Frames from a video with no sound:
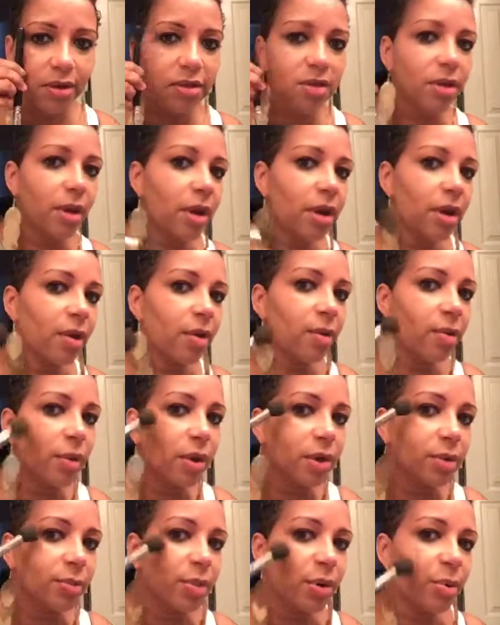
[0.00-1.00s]
So I don't
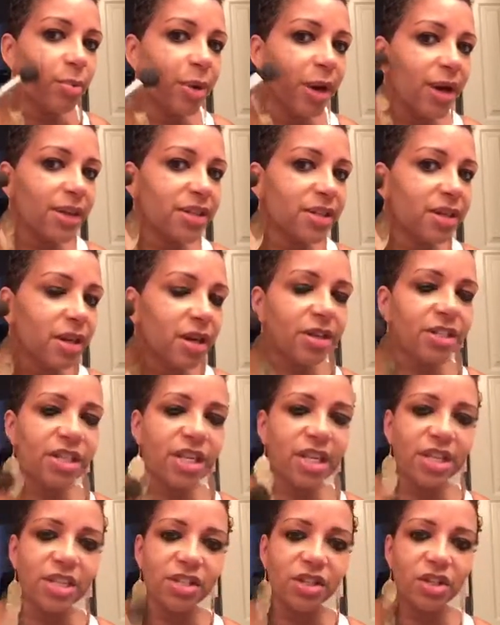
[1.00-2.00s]
want to put past there because
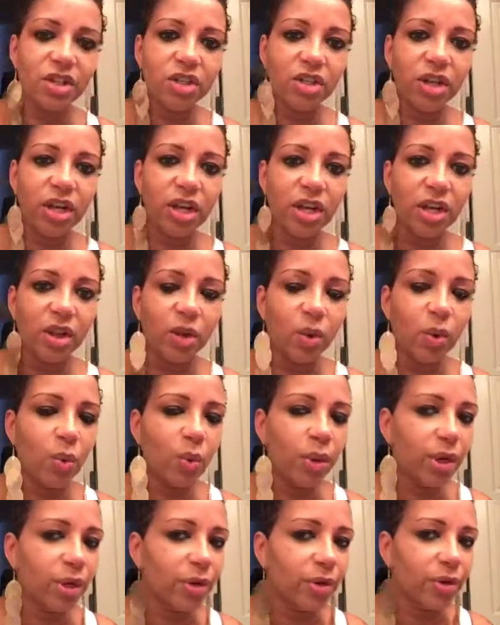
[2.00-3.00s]
then it starts looking a little
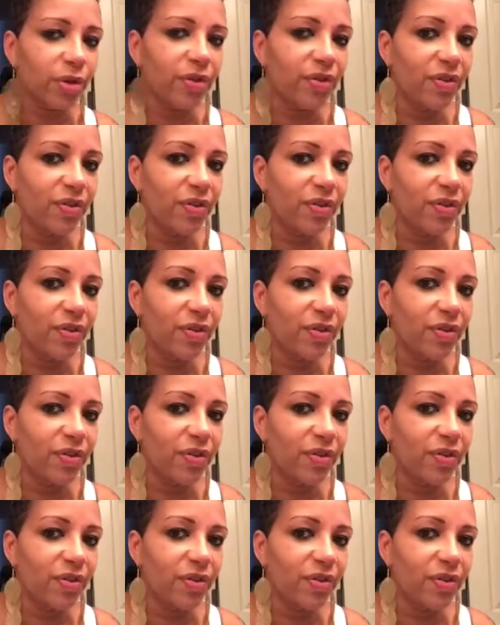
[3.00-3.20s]
weird.